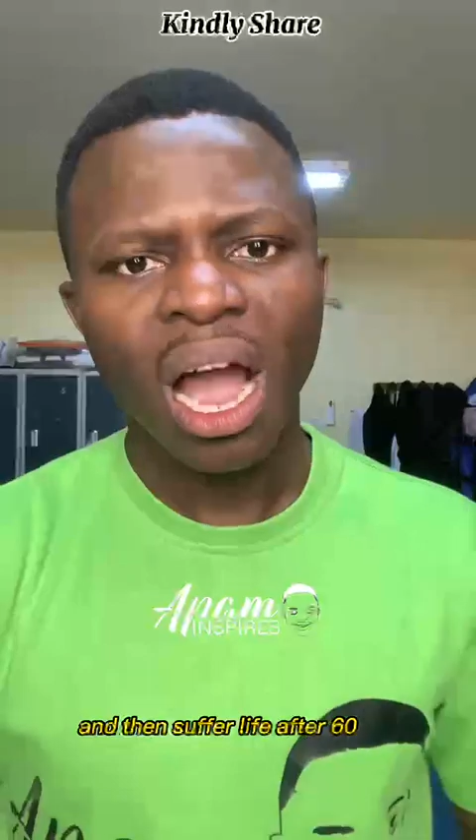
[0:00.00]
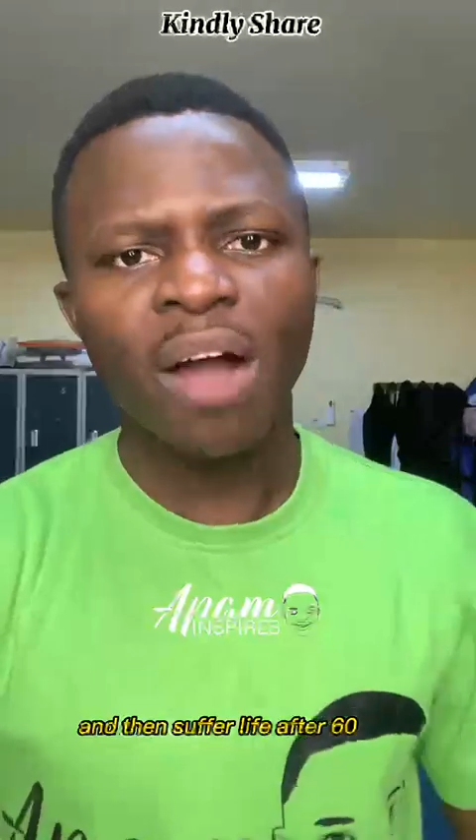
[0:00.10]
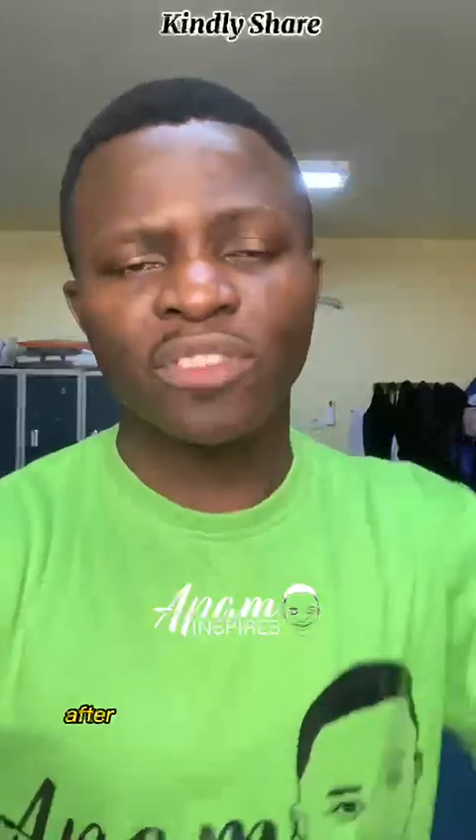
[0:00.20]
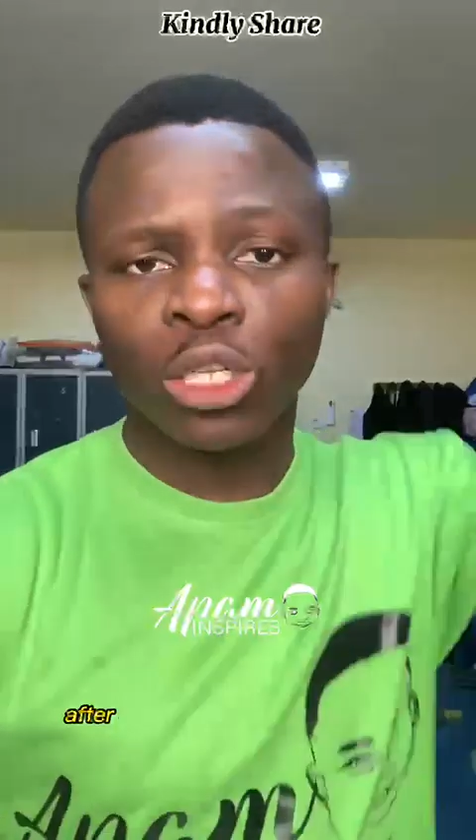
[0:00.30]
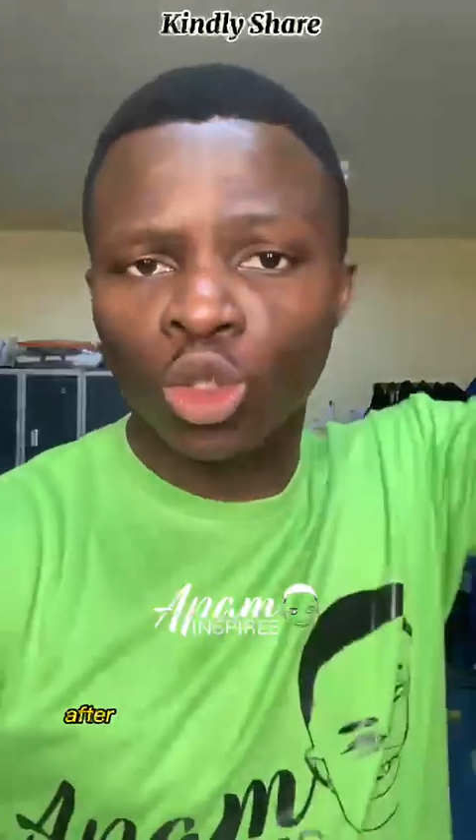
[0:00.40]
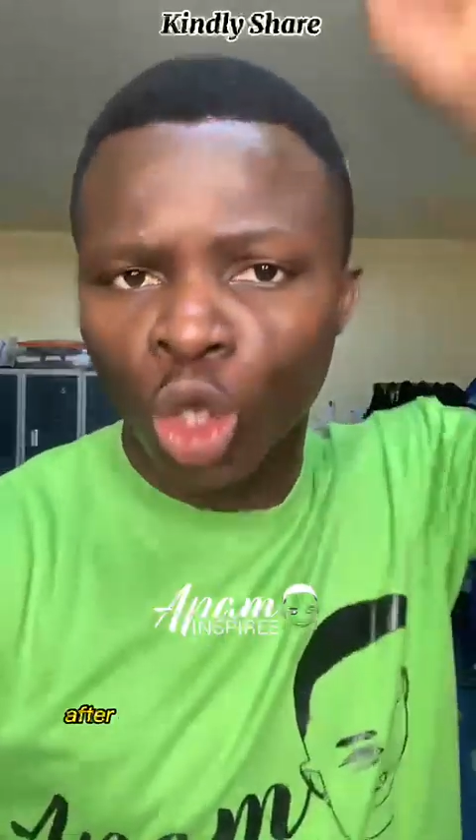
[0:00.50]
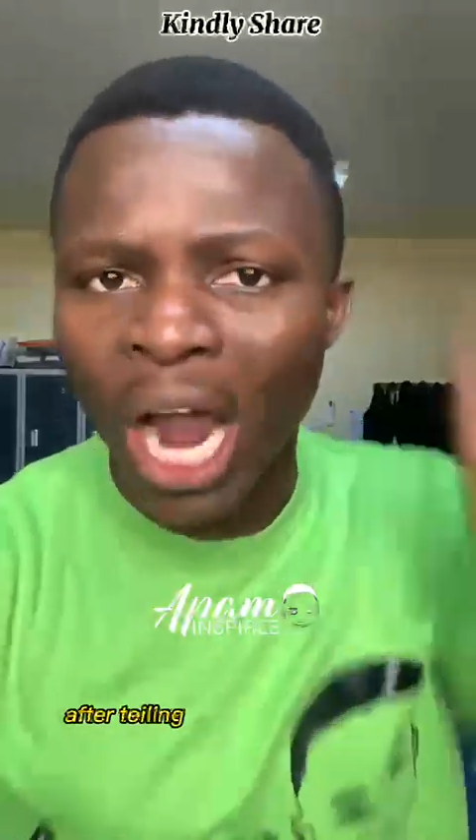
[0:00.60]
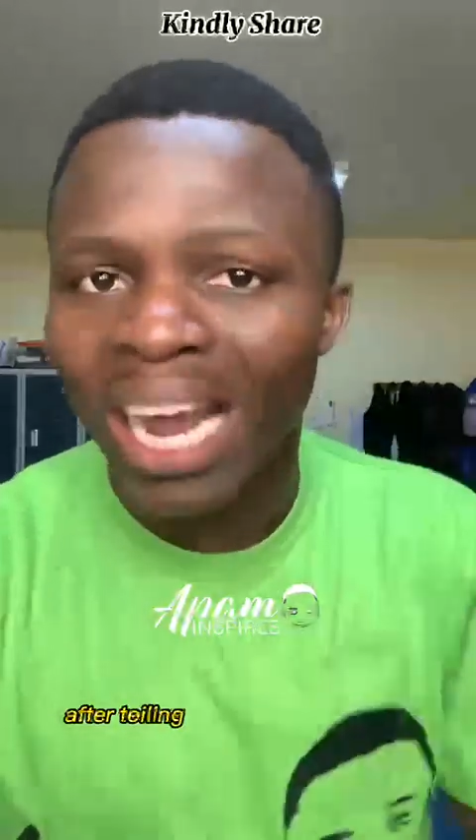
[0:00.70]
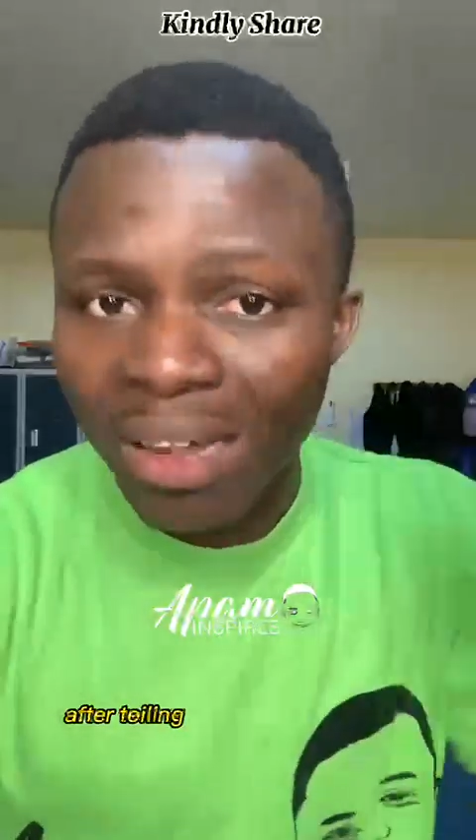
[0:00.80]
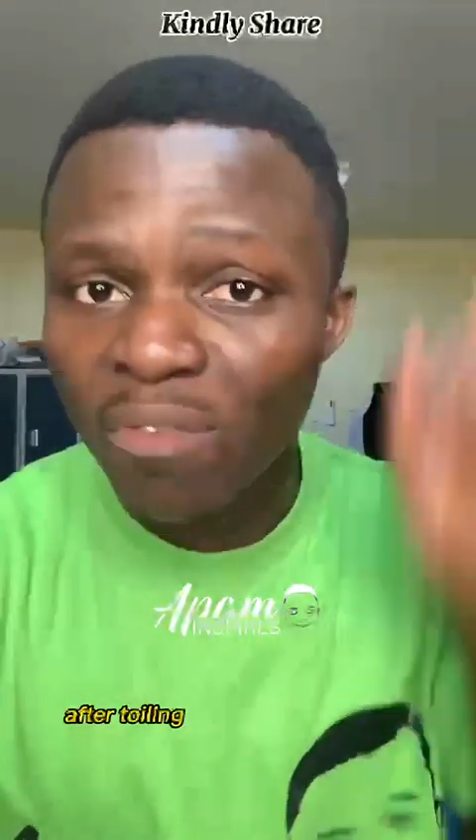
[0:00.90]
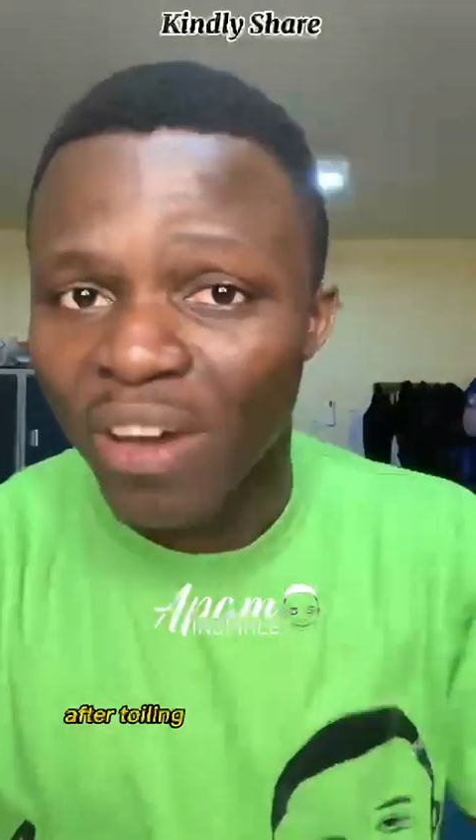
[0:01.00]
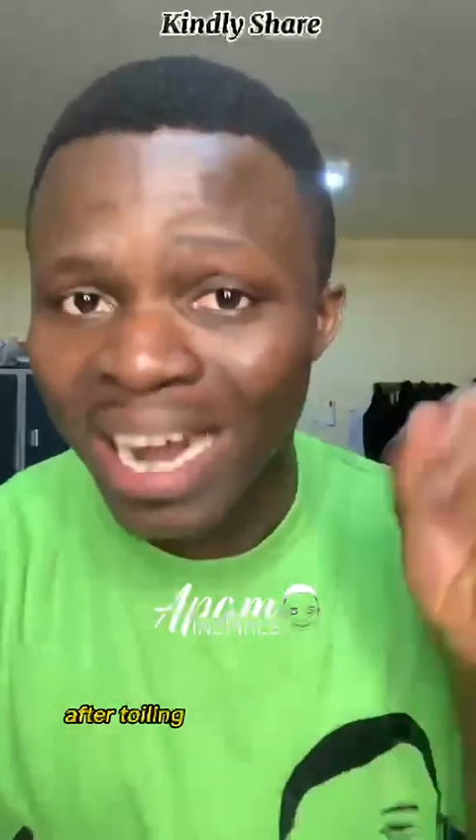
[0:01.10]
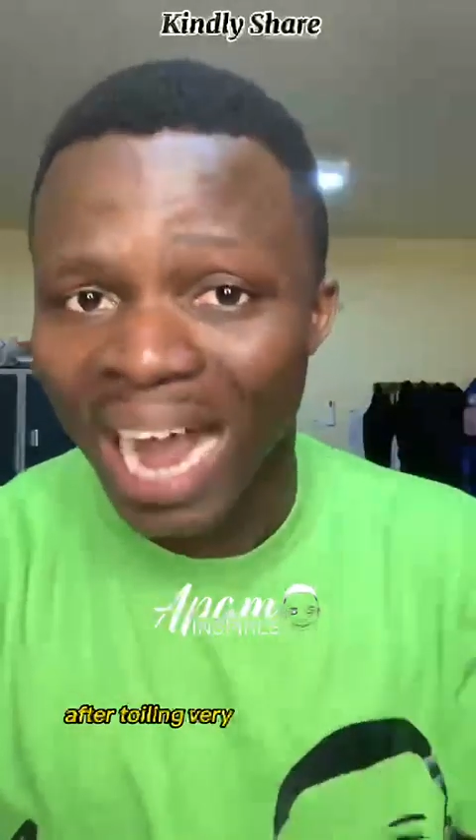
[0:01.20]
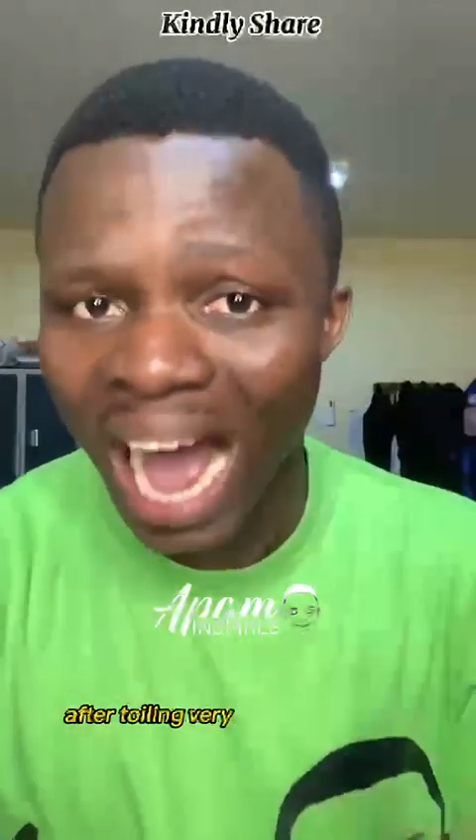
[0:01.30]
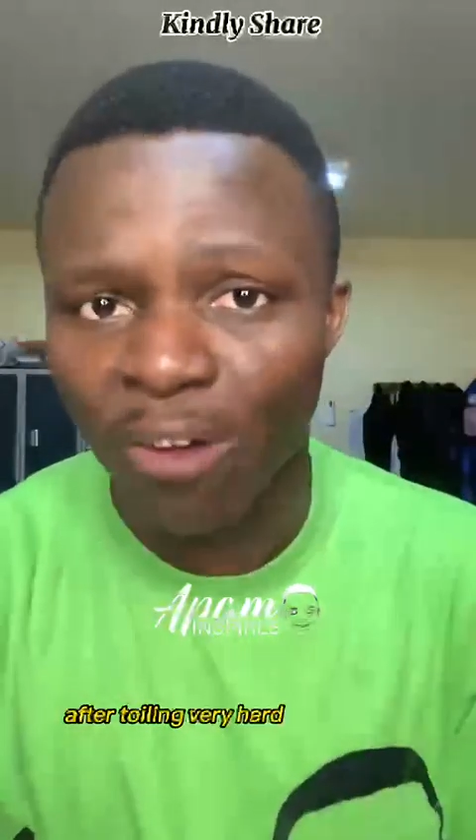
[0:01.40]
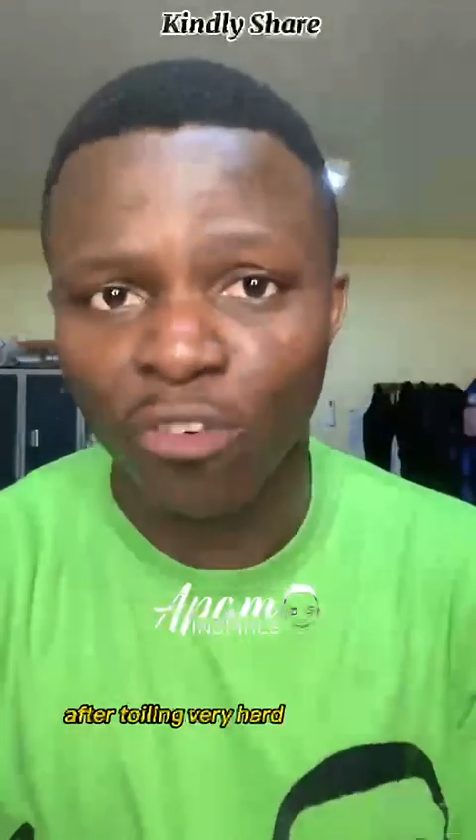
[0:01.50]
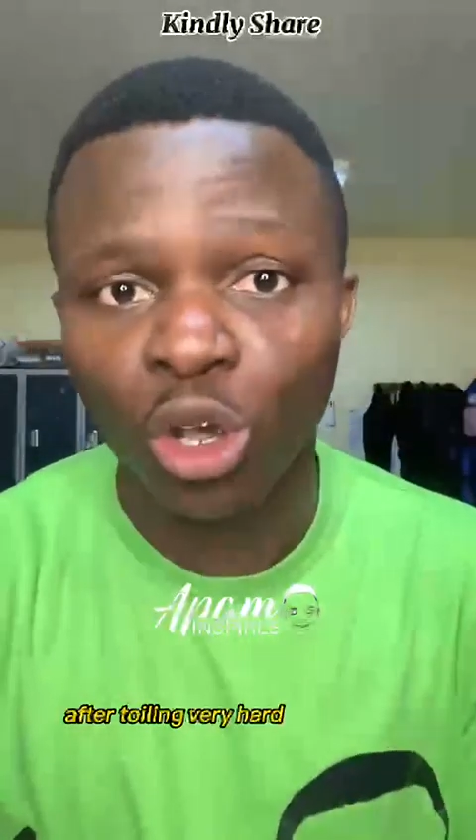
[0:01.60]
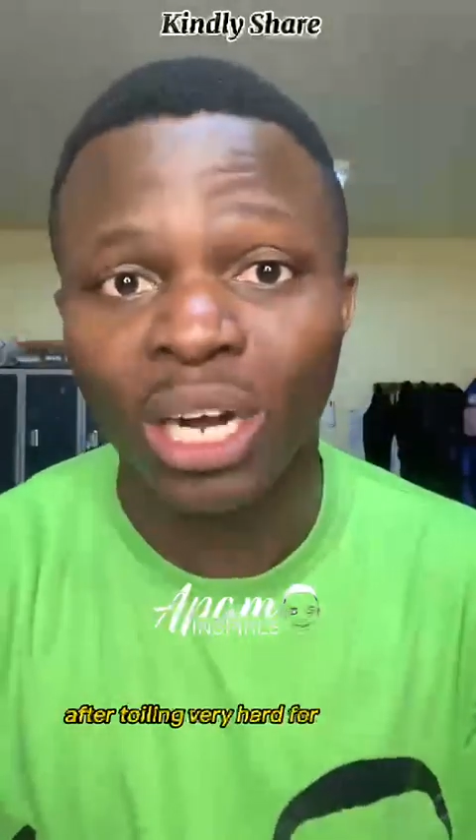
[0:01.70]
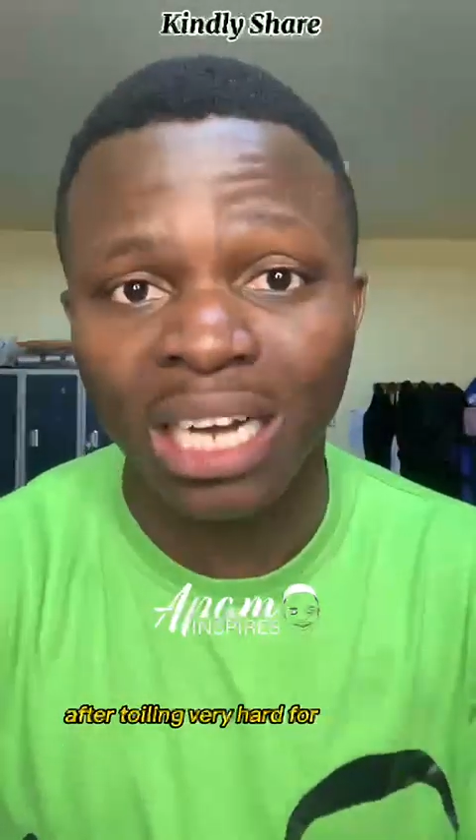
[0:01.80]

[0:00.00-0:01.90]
after toiling very hard for your